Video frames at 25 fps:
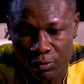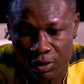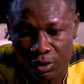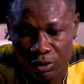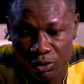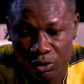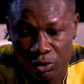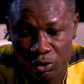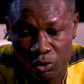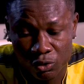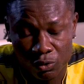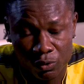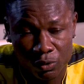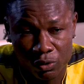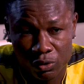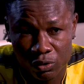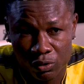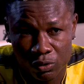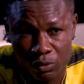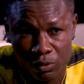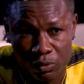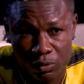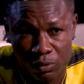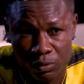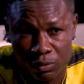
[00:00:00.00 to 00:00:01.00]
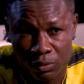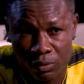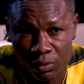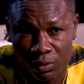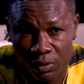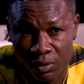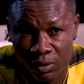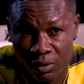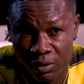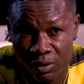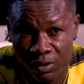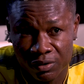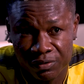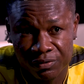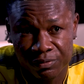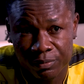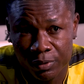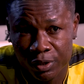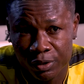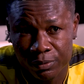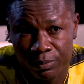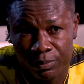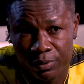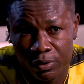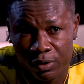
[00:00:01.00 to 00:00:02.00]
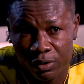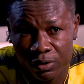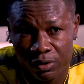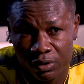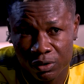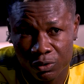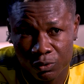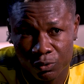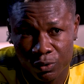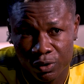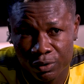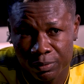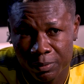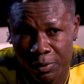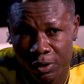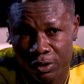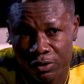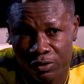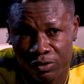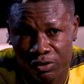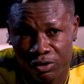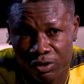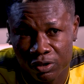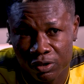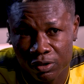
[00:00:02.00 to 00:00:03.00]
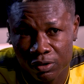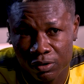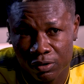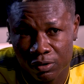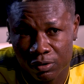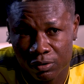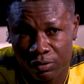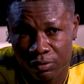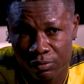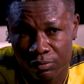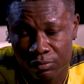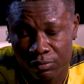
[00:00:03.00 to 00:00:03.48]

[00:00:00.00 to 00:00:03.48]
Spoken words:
I just want to give my best with my strength.